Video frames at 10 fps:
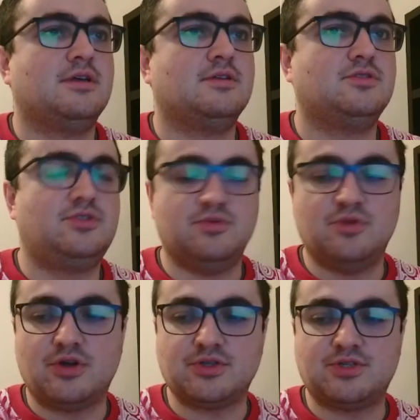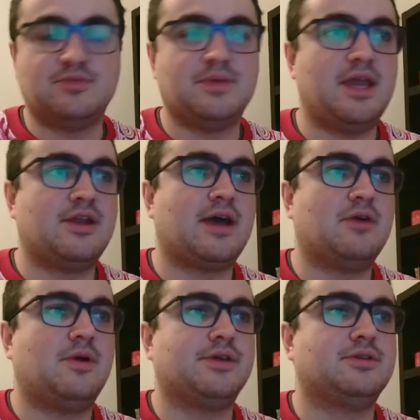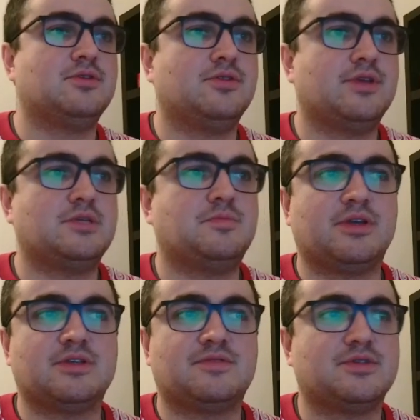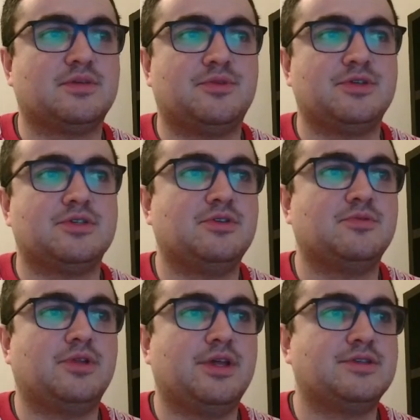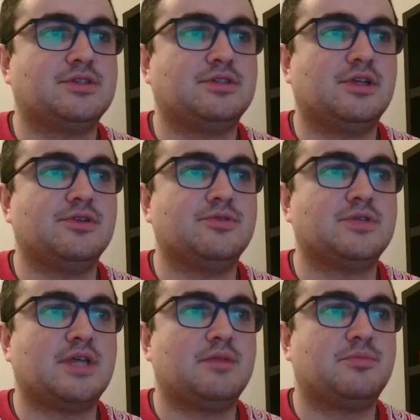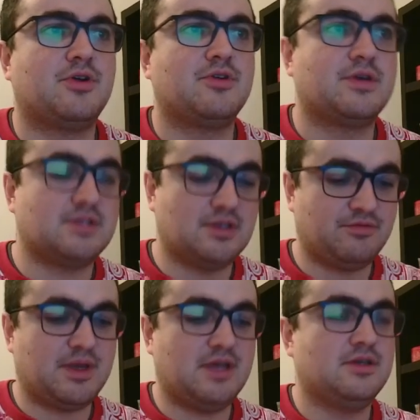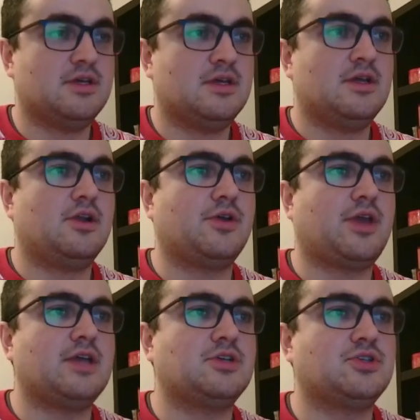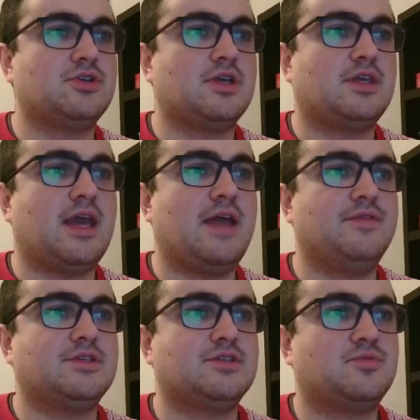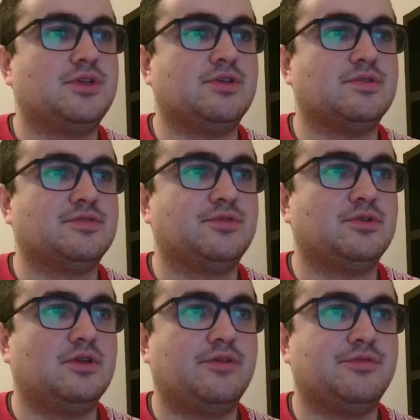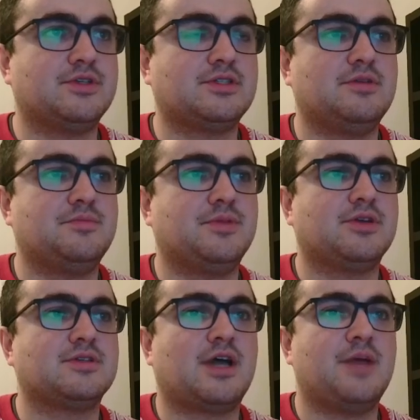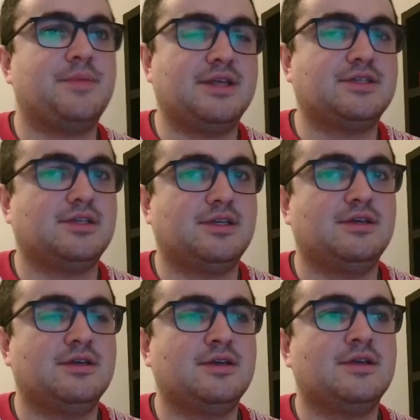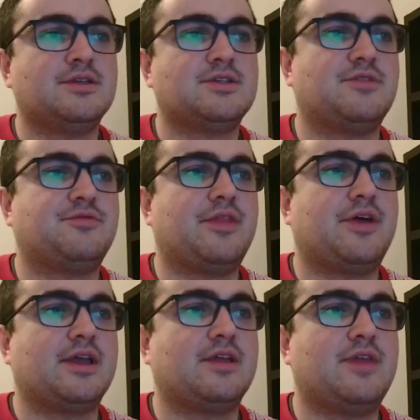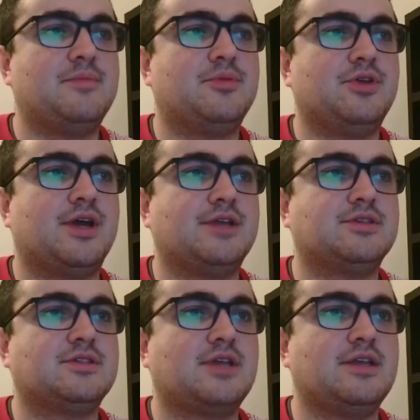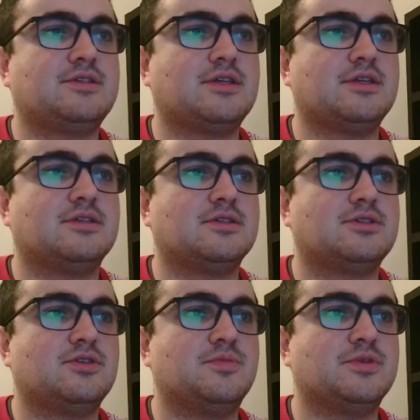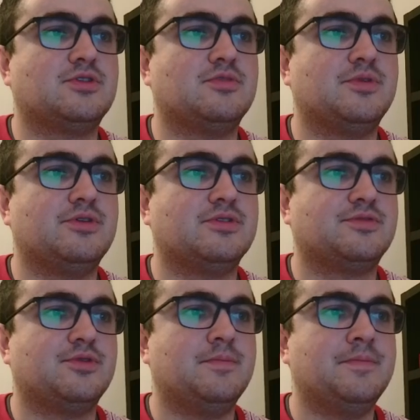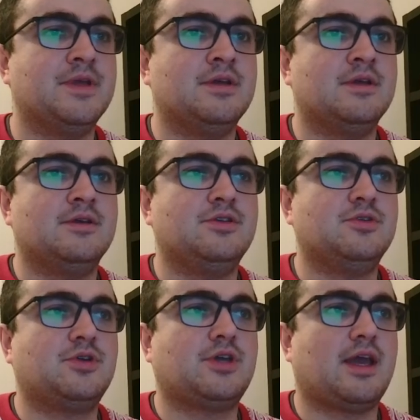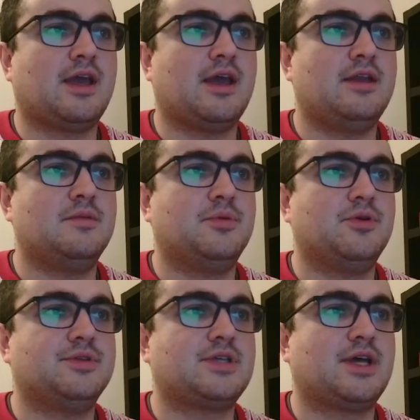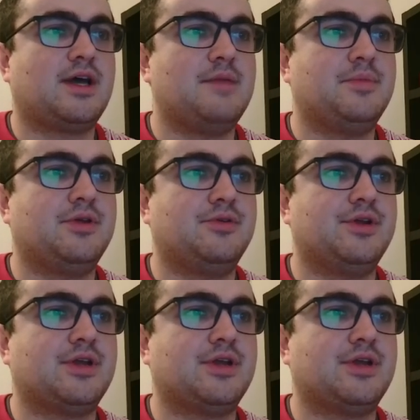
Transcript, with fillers: Do not zoom in and out while you're doing this because for some reason you will instantly lose any progress that you've made. Location, again, this is really useful, obviously, because I'm in Italy. So the fact that I can then put United States is super, super useful. You can put the time period.